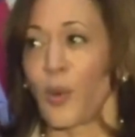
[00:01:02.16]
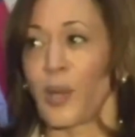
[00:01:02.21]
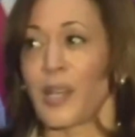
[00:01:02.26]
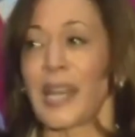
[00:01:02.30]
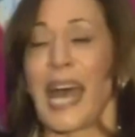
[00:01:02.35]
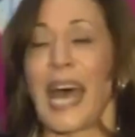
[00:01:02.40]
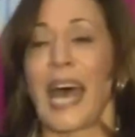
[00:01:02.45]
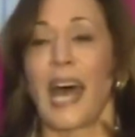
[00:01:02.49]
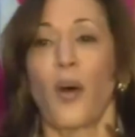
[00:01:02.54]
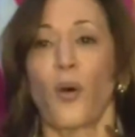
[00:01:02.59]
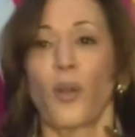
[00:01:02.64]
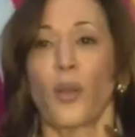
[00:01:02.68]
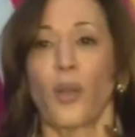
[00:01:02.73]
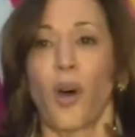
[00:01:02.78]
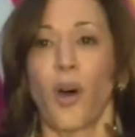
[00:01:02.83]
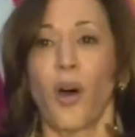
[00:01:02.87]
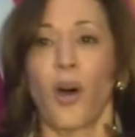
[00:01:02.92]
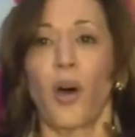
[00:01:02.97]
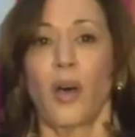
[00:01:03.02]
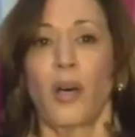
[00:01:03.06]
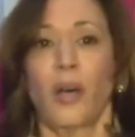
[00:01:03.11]
would
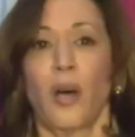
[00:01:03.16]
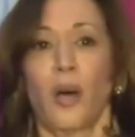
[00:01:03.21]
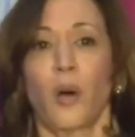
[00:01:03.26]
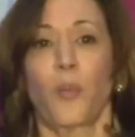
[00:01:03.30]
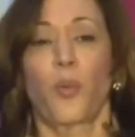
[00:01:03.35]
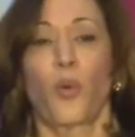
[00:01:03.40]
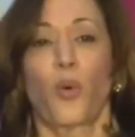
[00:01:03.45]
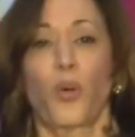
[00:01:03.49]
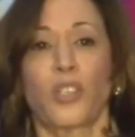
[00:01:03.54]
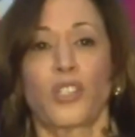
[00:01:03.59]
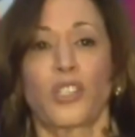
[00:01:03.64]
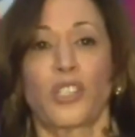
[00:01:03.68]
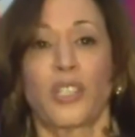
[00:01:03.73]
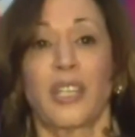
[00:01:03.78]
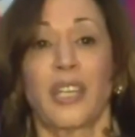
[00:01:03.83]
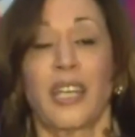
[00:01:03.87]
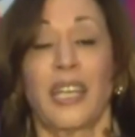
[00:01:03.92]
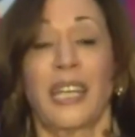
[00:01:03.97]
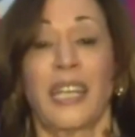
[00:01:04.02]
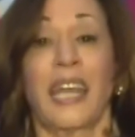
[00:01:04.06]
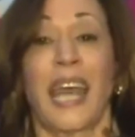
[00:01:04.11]
outlaw
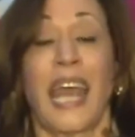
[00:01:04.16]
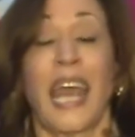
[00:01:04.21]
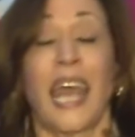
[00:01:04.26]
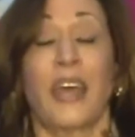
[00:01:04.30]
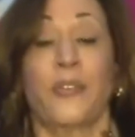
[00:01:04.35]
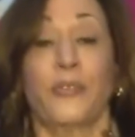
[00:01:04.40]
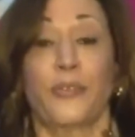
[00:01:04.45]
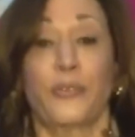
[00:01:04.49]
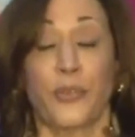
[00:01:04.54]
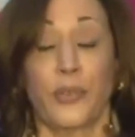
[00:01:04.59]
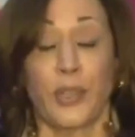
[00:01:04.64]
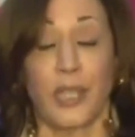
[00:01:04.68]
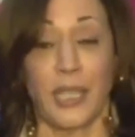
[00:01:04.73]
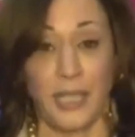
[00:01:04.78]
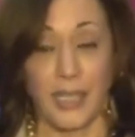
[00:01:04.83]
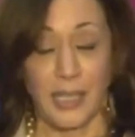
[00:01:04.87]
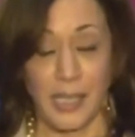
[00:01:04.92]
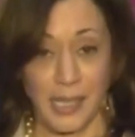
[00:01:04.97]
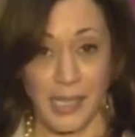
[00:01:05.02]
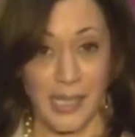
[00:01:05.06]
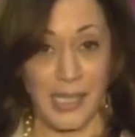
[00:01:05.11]
abortion in
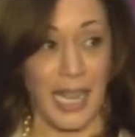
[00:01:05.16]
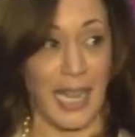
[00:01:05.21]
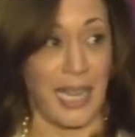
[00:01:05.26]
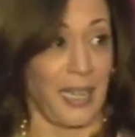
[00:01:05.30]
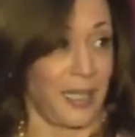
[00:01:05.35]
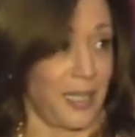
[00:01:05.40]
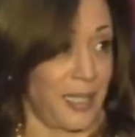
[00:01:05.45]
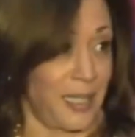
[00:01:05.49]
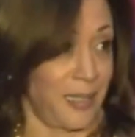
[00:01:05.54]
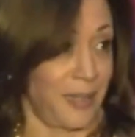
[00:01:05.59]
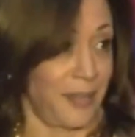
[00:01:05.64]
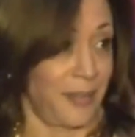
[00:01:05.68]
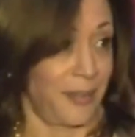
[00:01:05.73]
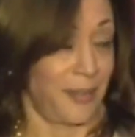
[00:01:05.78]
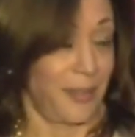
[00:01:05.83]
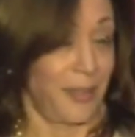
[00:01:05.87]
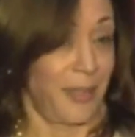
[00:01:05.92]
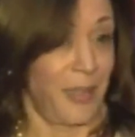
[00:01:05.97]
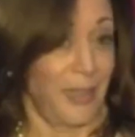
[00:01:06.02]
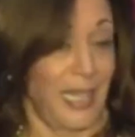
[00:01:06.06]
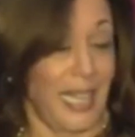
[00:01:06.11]
every state,
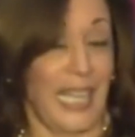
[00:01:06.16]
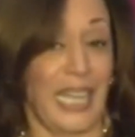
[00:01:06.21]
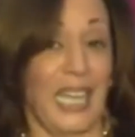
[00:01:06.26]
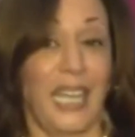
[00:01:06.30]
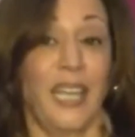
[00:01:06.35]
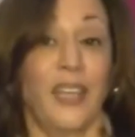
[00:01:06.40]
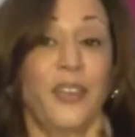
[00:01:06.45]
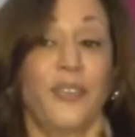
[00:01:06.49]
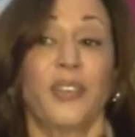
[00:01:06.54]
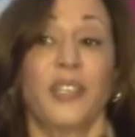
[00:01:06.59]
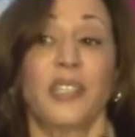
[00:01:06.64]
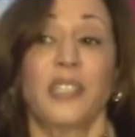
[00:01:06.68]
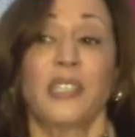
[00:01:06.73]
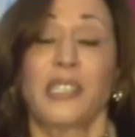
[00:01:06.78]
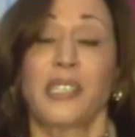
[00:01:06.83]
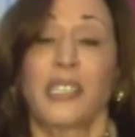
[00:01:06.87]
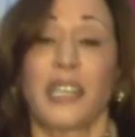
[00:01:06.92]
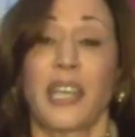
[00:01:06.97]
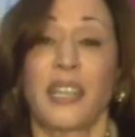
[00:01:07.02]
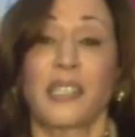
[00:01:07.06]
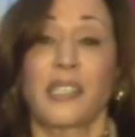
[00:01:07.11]
even
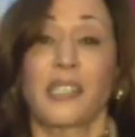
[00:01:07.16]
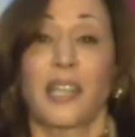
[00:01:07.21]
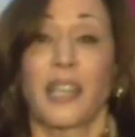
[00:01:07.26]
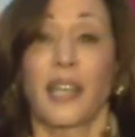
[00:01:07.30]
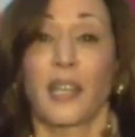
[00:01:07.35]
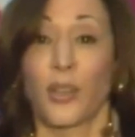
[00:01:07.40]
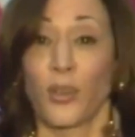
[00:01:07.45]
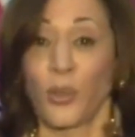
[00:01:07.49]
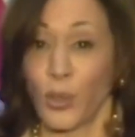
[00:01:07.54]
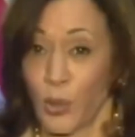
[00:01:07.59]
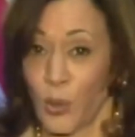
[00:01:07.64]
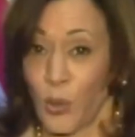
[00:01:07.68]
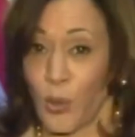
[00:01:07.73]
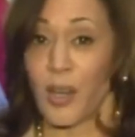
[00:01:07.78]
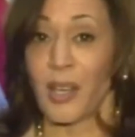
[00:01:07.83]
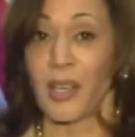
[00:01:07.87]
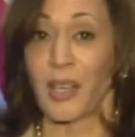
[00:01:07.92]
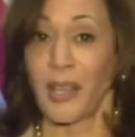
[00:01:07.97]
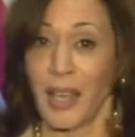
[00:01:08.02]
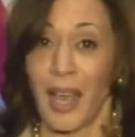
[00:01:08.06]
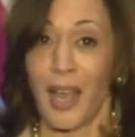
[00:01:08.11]
states like New
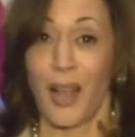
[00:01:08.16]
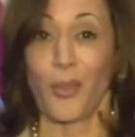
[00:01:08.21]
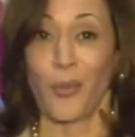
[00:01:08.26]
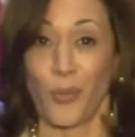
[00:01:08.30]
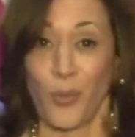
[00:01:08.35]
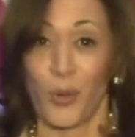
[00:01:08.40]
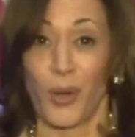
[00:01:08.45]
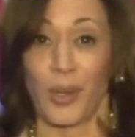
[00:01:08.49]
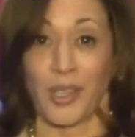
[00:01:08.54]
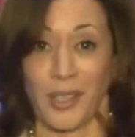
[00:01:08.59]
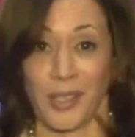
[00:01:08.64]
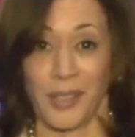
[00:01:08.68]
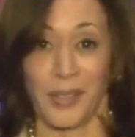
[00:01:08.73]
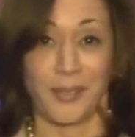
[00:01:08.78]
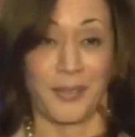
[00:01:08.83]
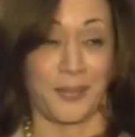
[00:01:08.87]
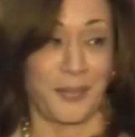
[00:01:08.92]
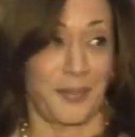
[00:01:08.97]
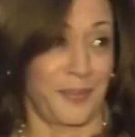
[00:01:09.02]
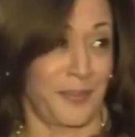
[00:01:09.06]
York and California.